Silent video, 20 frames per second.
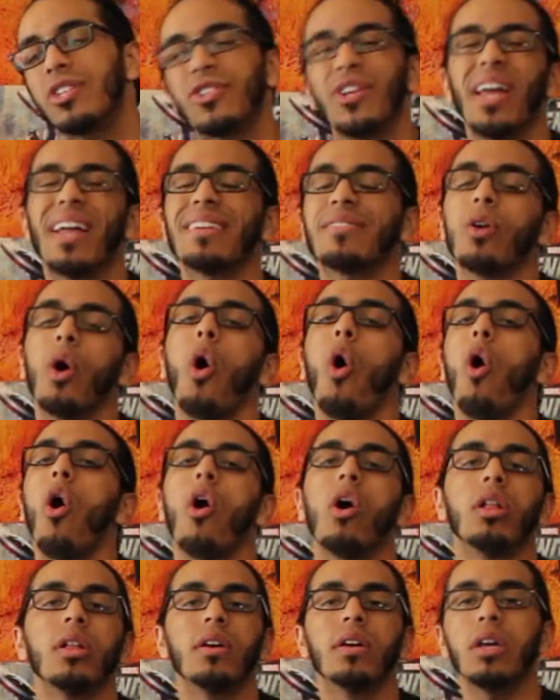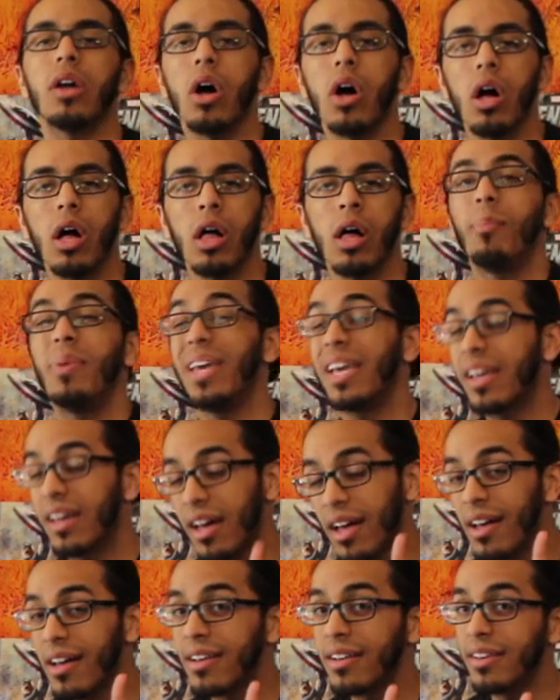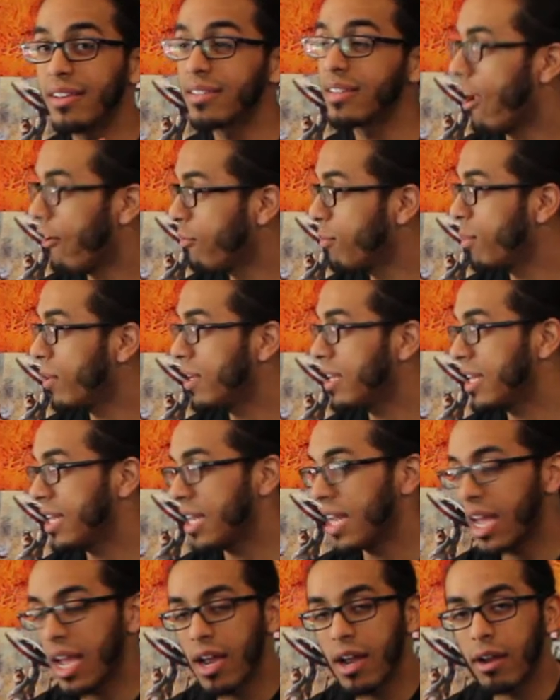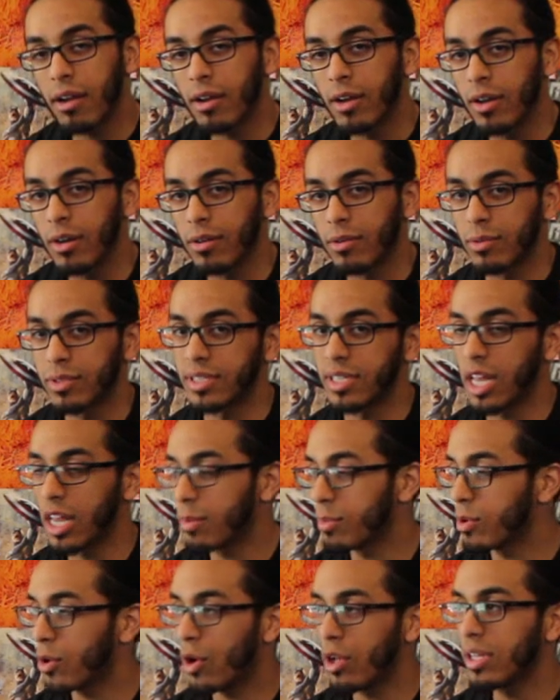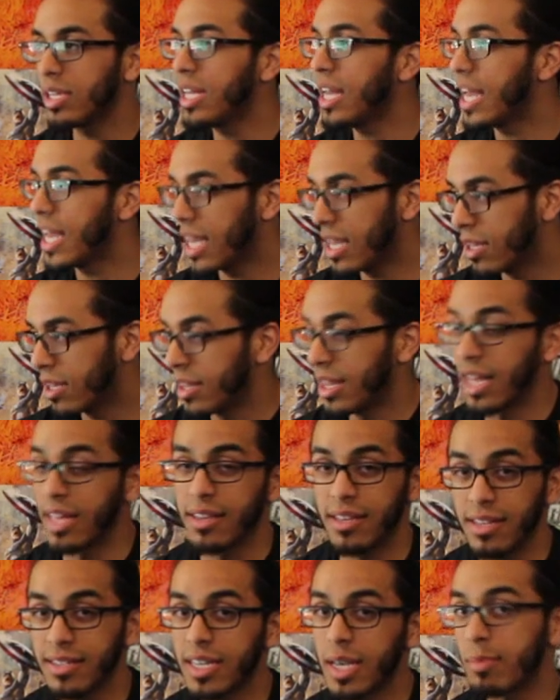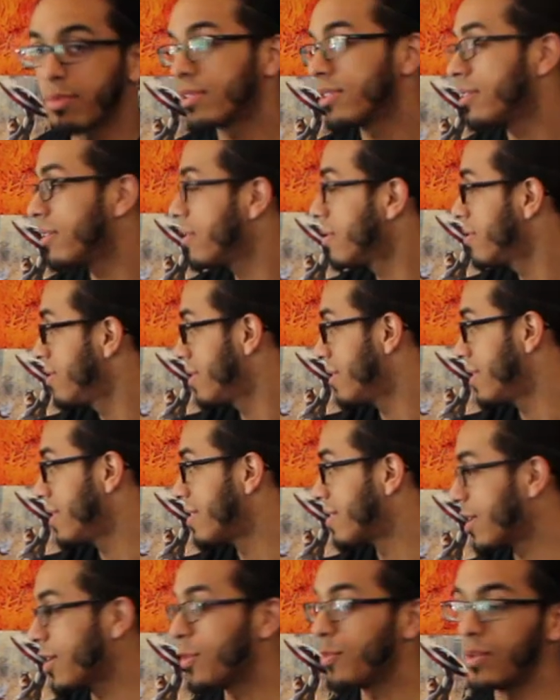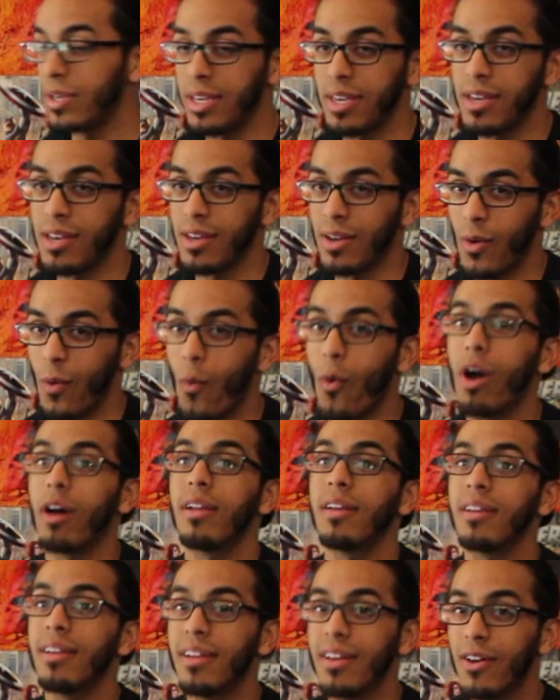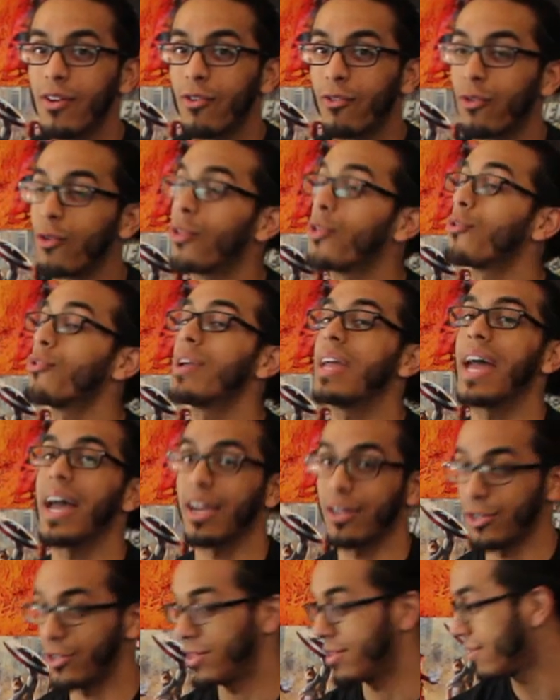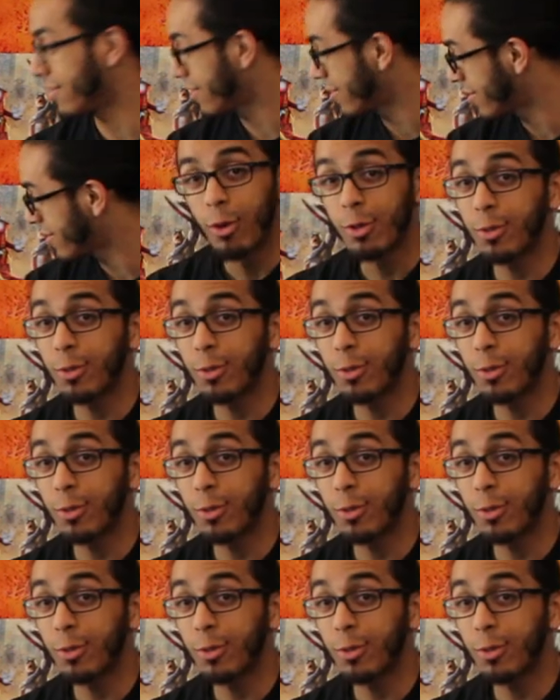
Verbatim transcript: shout out to all of y'all, because everybody in there was telling me all day that this episode is gonna be one for the reactions.